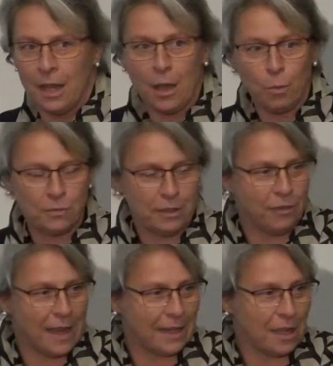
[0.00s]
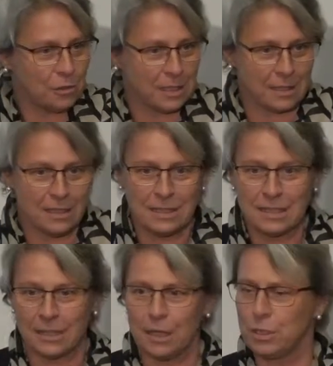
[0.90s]
Now what we found out
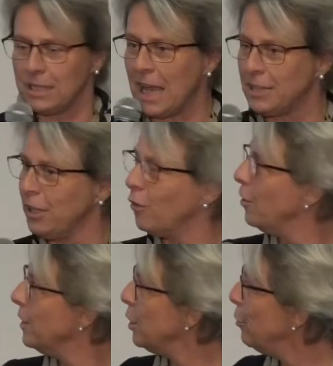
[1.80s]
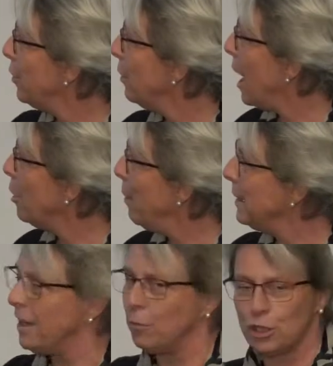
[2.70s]
is there was nothing wrong with the product, but
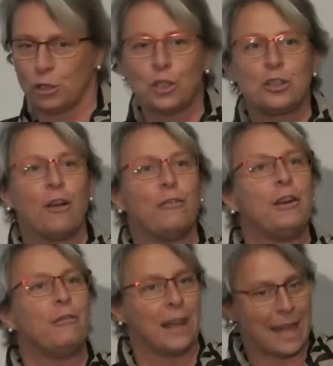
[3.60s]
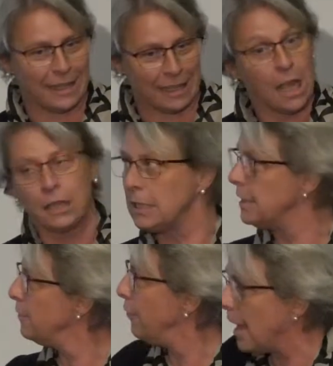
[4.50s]
there was lots of flooding. This
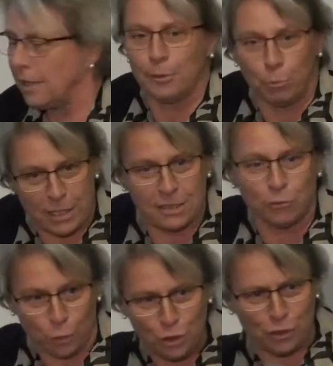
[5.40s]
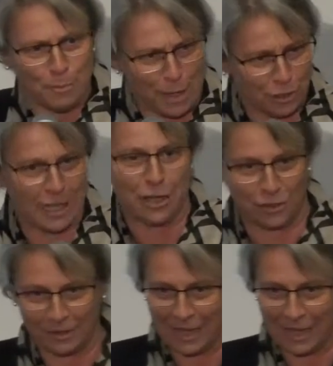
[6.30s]
is flooding, please use your imagination,